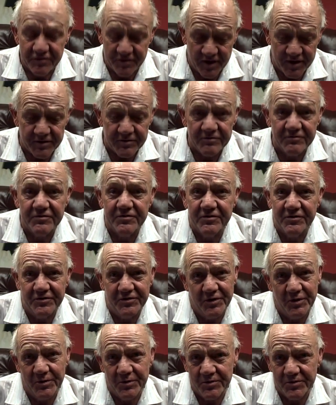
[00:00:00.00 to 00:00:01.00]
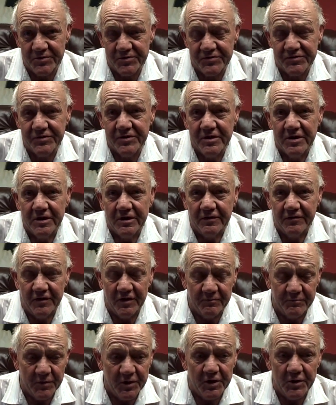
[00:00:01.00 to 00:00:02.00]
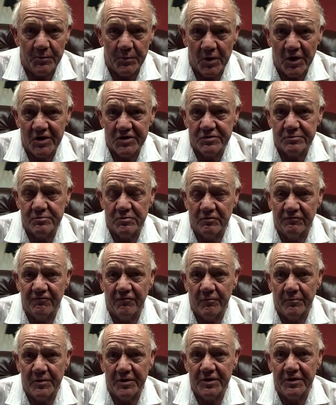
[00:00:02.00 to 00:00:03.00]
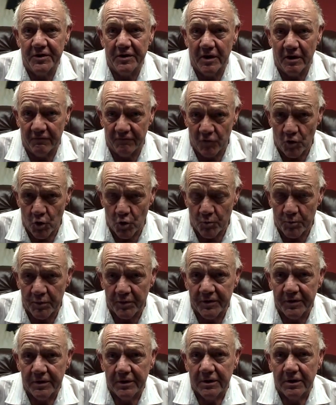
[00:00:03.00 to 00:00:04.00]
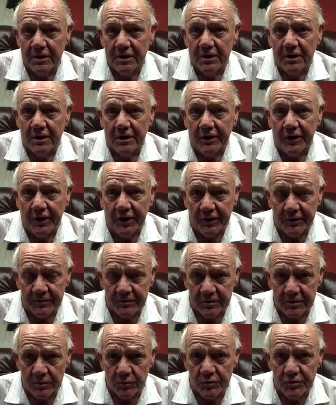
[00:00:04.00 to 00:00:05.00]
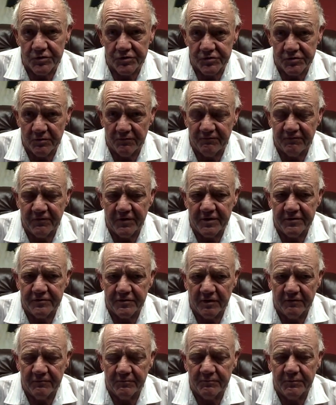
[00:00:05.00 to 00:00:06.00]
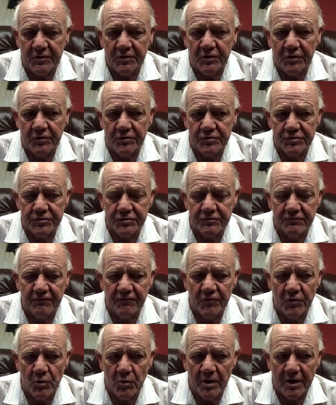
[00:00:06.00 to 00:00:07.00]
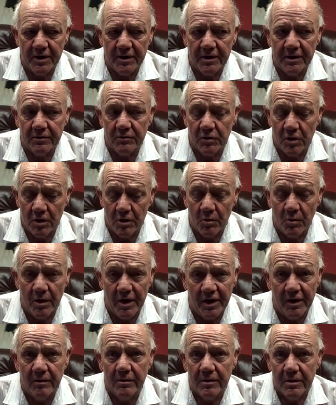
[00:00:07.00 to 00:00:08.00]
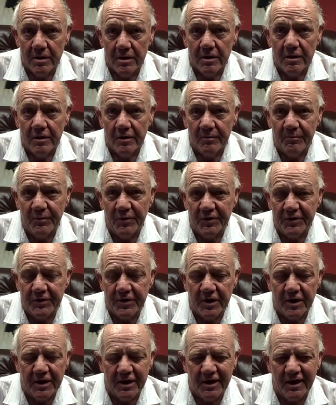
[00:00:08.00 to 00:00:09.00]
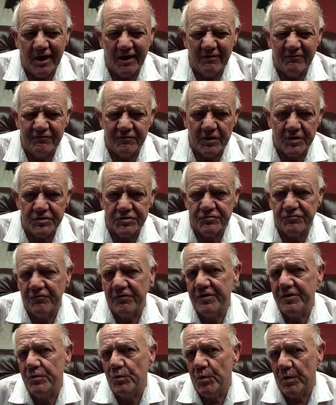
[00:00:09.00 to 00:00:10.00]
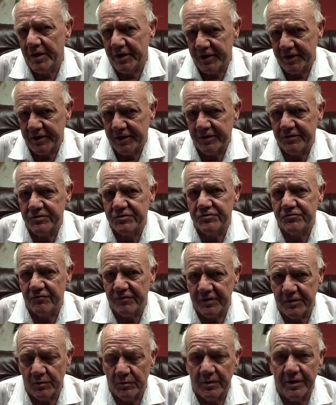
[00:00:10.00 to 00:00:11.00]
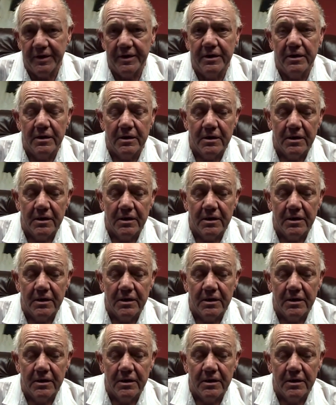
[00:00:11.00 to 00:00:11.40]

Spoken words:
Thank you to the donors. They've made it possible for me to have hope and resume faith. I haven't been a Christian for a long while, but I strayed away and strayed mm-hmm. away.